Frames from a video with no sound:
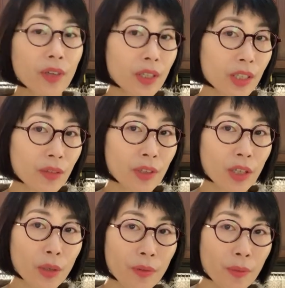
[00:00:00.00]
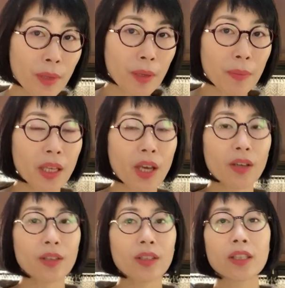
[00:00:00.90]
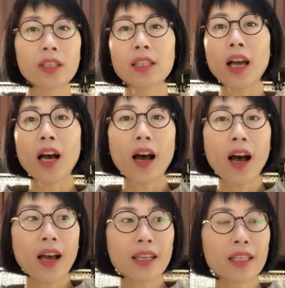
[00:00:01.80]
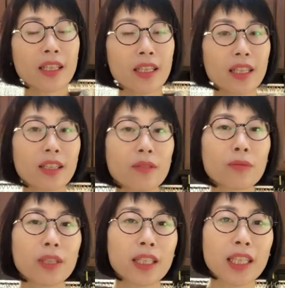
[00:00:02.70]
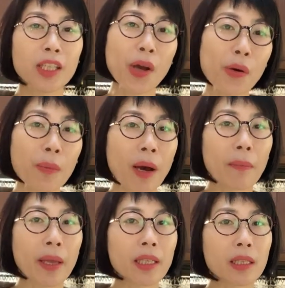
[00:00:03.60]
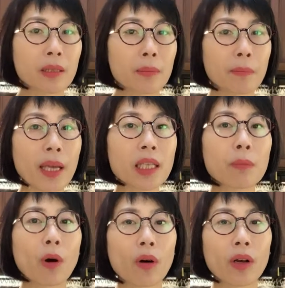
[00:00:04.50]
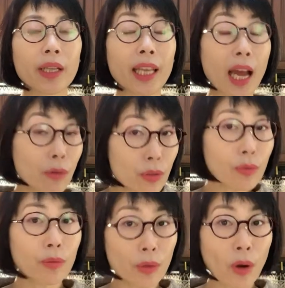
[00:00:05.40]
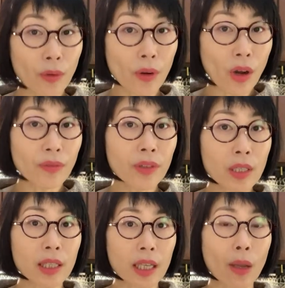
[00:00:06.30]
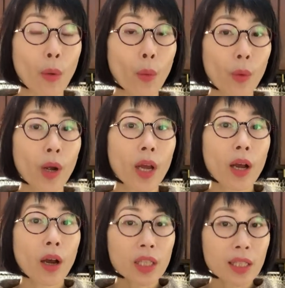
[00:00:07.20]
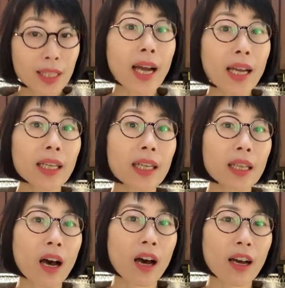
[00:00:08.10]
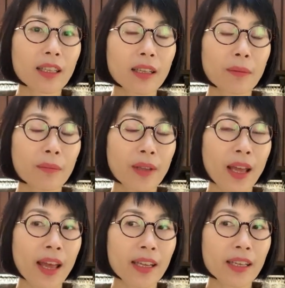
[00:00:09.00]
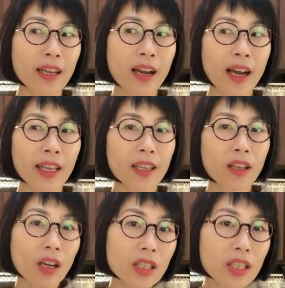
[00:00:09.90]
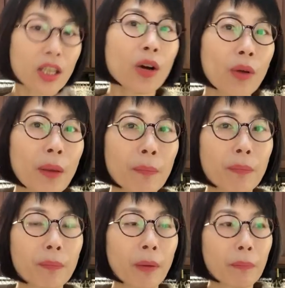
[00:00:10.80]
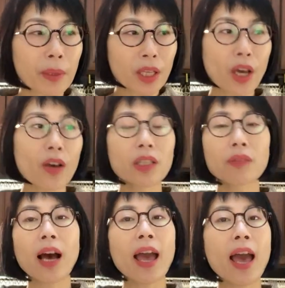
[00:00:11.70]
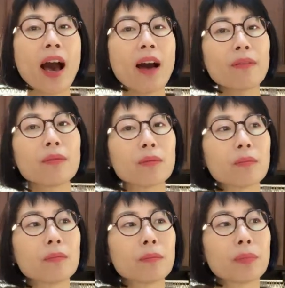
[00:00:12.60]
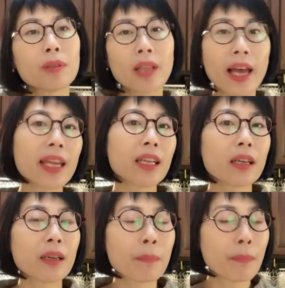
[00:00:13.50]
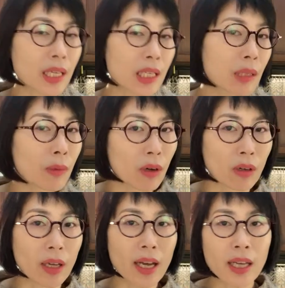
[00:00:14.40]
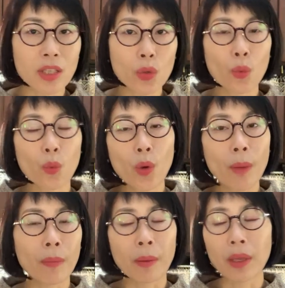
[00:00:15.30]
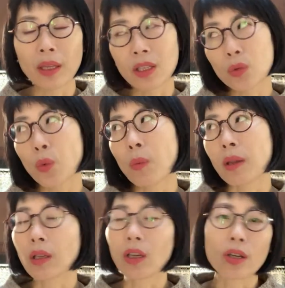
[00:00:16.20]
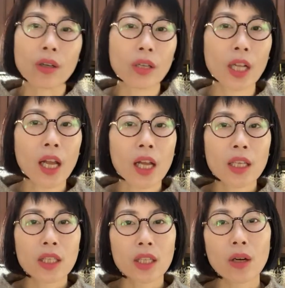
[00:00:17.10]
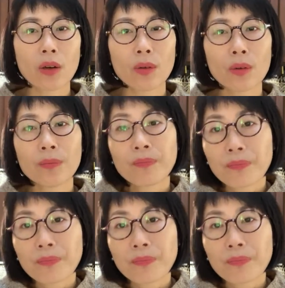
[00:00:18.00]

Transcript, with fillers: very difficult for me because i just didn't really know about base baseball and then i was obviously studying a lot and uh, i got to know it but because of i haven't played baseball as a woman i mean as a woman girl so